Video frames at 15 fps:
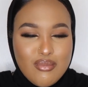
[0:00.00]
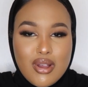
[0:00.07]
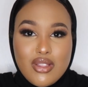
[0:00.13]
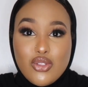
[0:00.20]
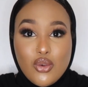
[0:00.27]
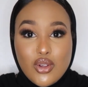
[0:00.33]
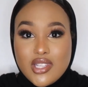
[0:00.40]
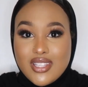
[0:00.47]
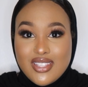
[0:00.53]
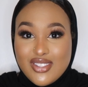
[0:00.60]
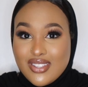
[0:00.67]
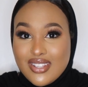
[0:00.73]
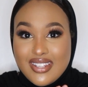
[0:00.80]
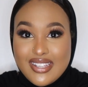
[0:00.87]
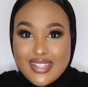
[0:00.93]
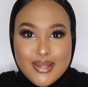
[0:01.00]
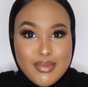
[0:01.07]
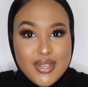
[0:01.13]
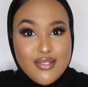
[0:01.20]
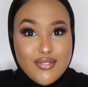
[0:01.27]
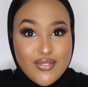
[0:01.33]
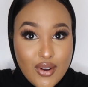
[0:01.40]
my daughter doesn't need to
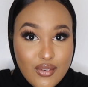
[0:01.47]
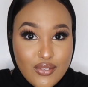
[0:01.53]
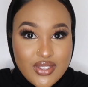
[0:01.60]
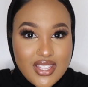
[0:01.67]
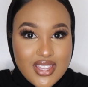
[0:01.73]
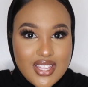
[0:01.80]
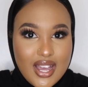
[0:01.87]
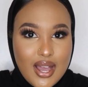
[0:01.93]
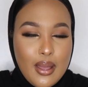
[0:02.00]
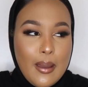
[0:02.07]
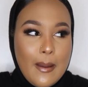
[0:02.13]
be involved in that.